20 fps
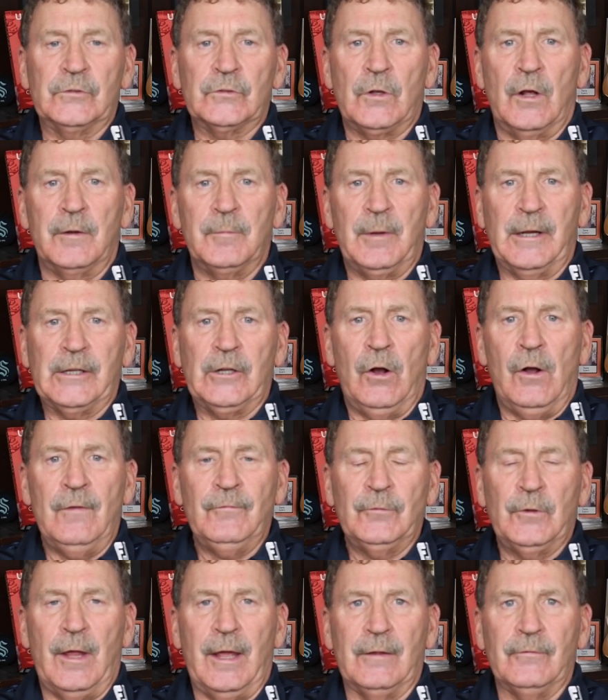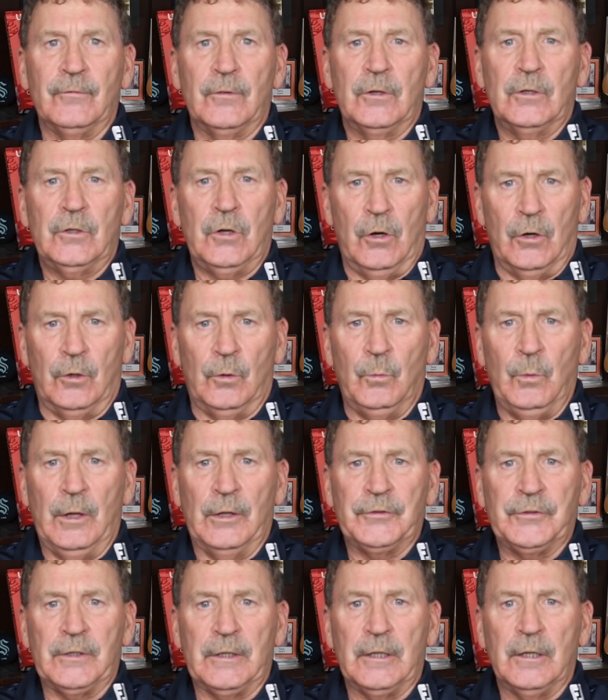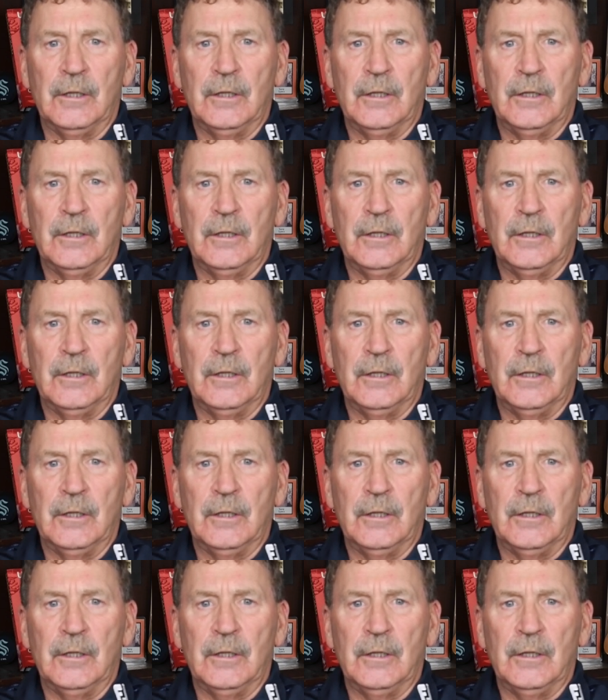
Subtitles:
on my golf life, Carl Welty.